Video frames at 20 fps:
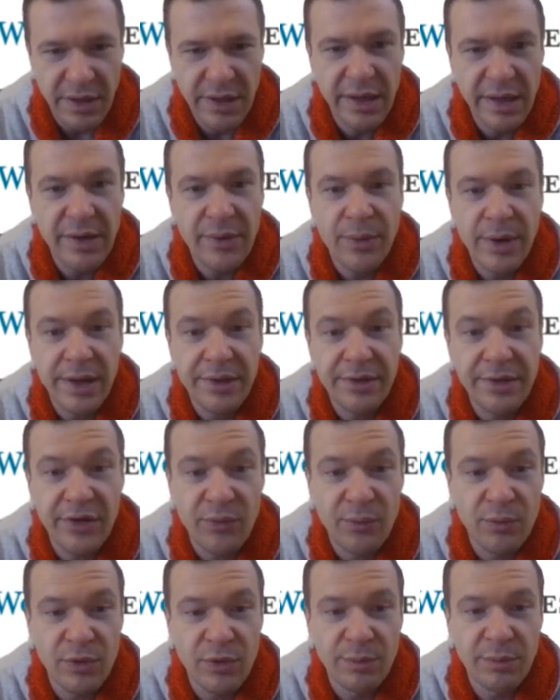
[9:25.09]
and when
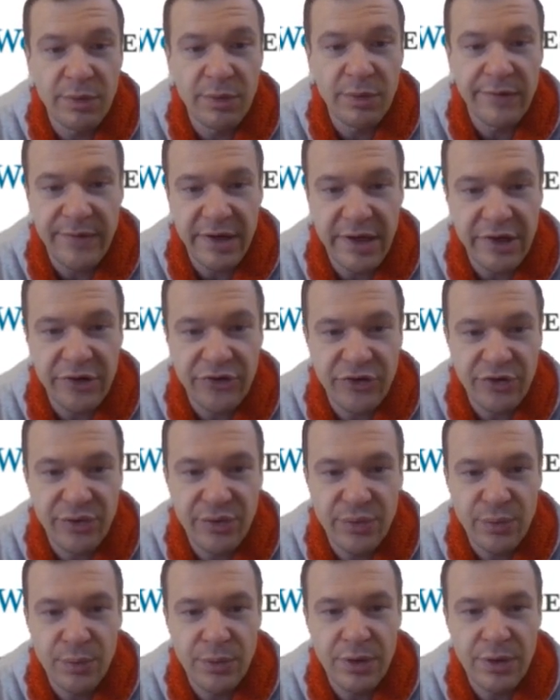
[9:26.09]
this will be finished,
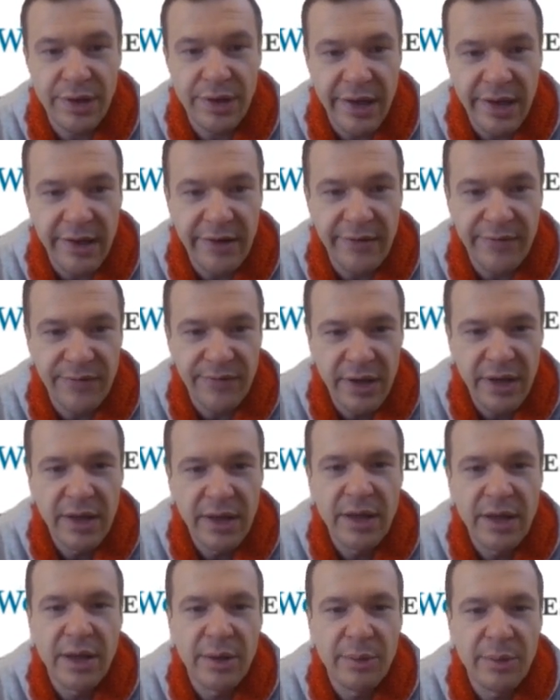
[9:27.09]
you will have
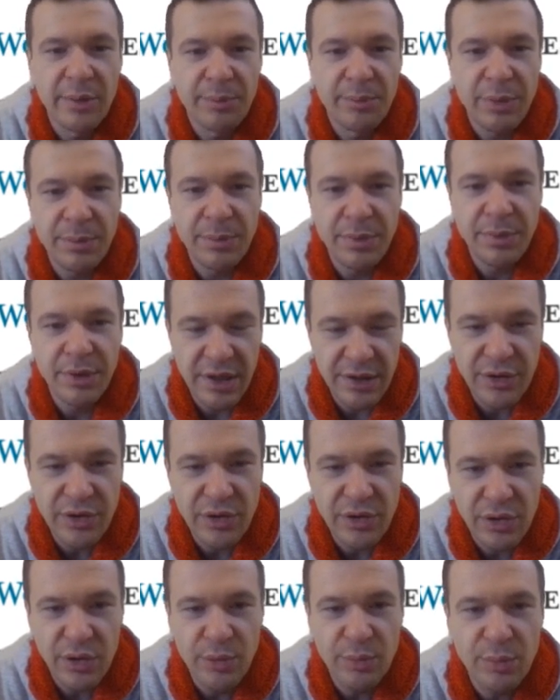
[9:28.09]
Puppeteer
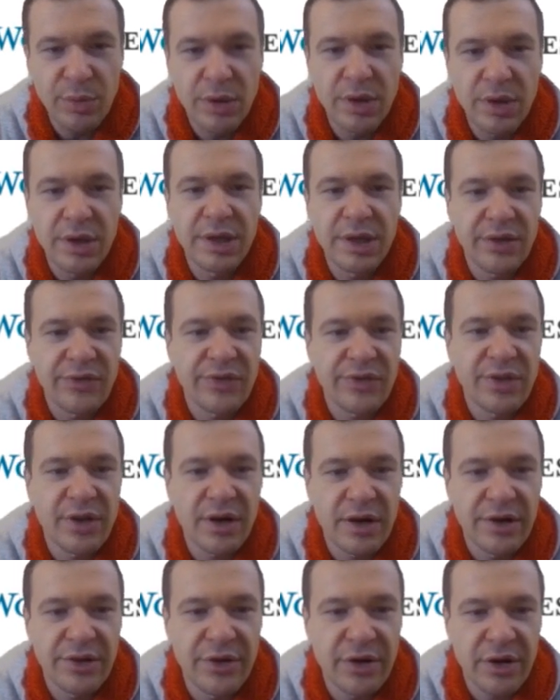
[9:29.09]
globally
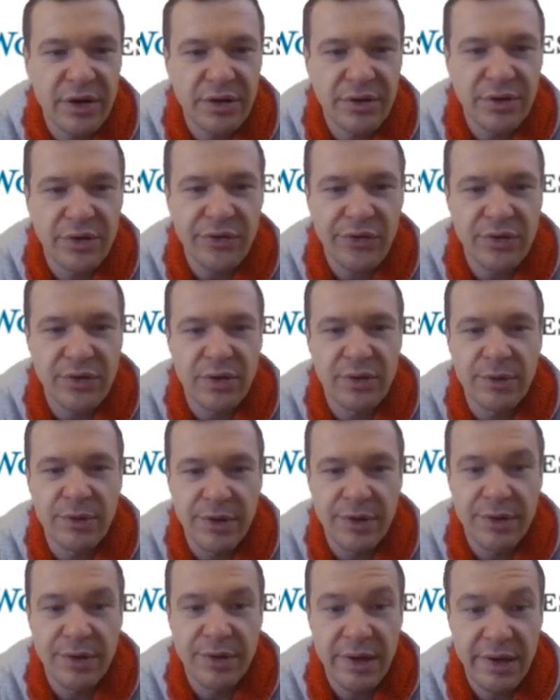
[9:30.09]
installed on your
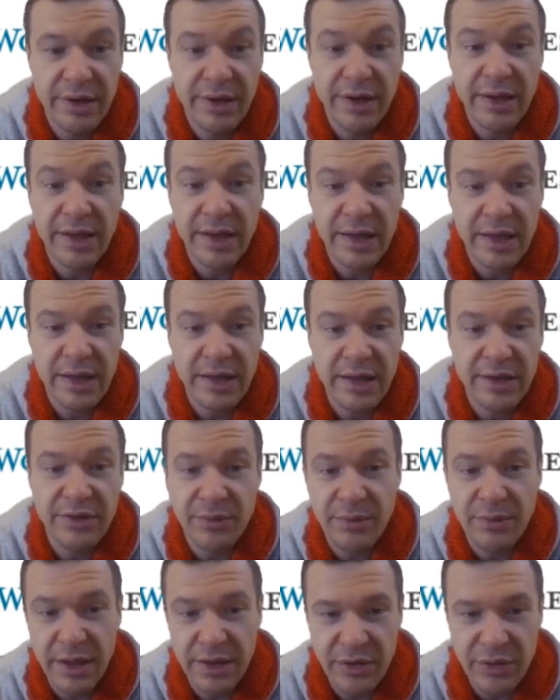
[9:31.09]
server and
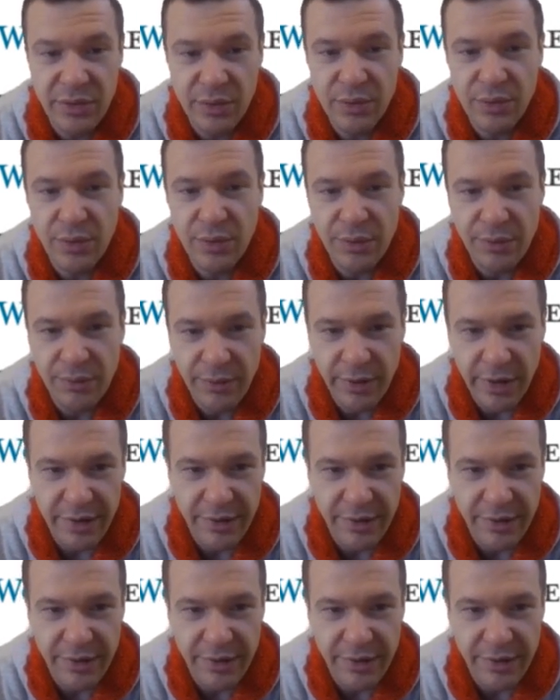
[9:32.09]
ready to run.